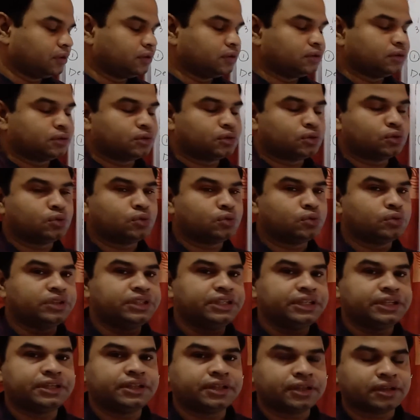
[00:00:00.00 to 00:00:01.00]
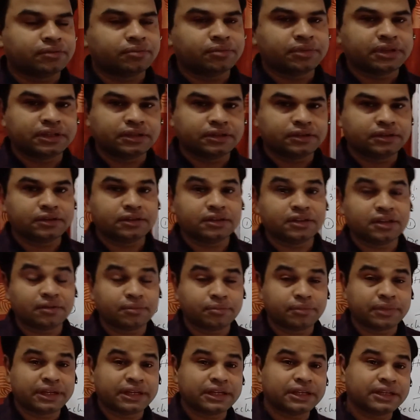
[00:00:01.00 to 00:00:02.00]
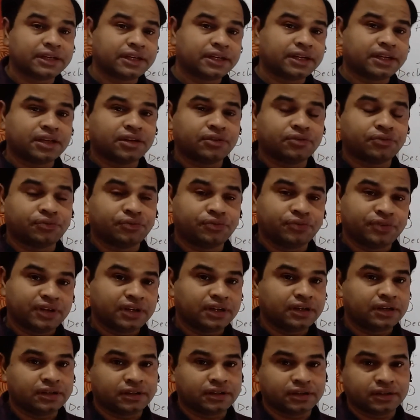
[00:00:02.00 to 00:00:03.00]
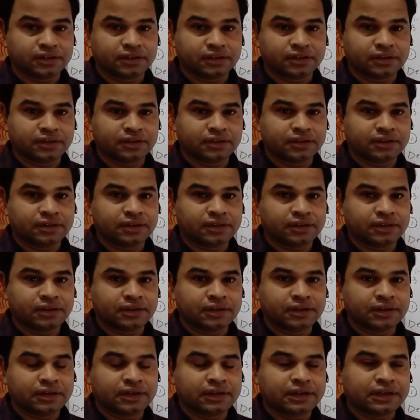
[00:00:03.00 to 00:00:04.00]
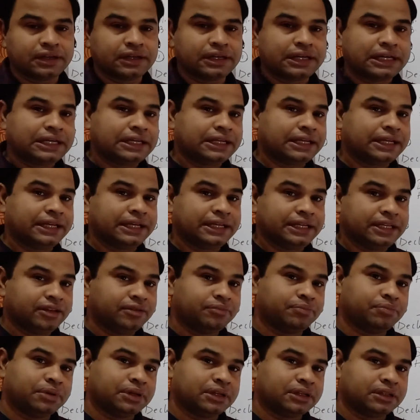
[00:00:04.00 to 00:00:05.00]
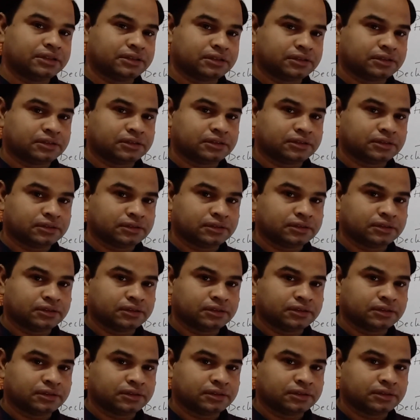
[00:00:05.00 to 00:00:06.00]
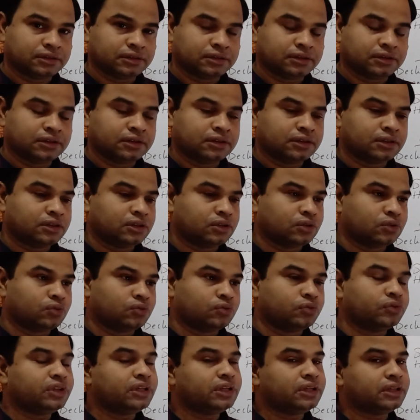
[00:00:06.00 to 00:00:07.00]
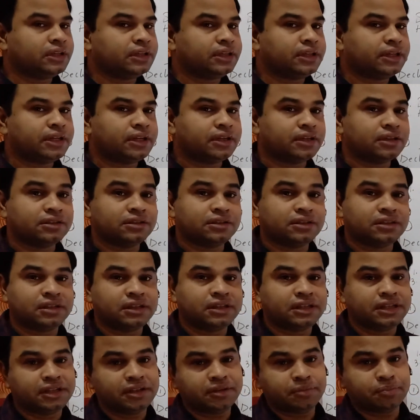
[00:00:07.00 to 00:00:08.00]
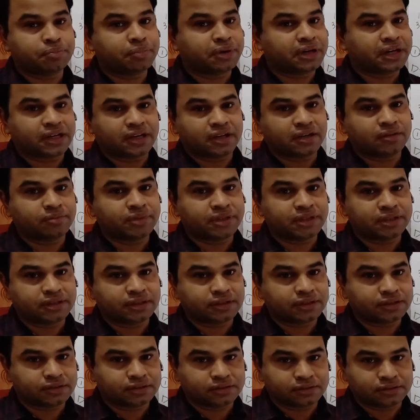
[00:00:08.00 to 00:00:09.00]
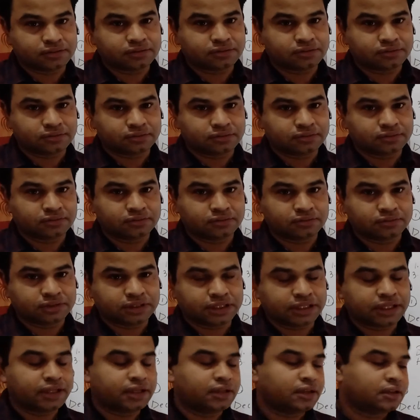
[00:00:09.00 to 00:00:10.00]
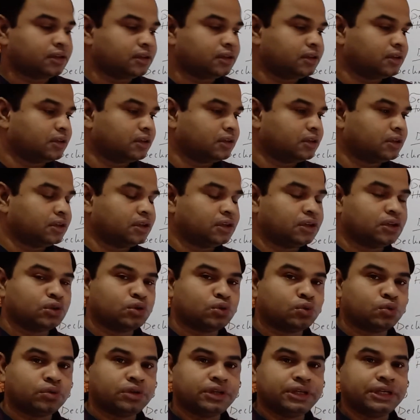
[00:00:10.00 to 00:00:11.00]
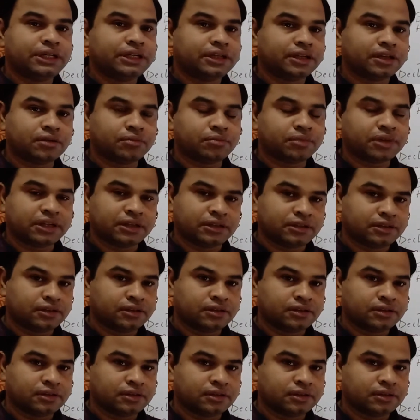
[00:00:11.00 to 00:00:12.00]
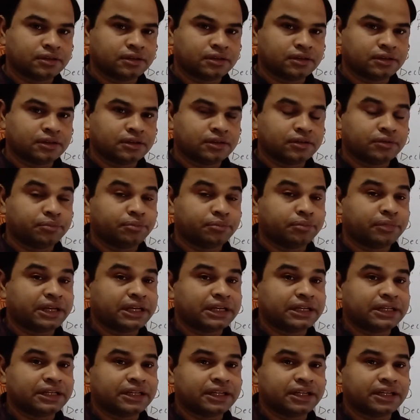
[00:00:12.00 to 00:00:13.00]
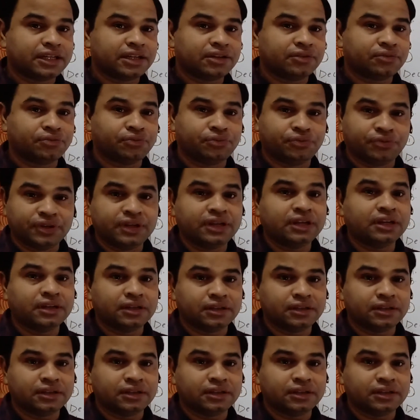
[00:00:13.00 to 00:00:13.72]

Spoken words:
To determine the magnetic field at any place, we need three parameters. Again, to determine magnetic field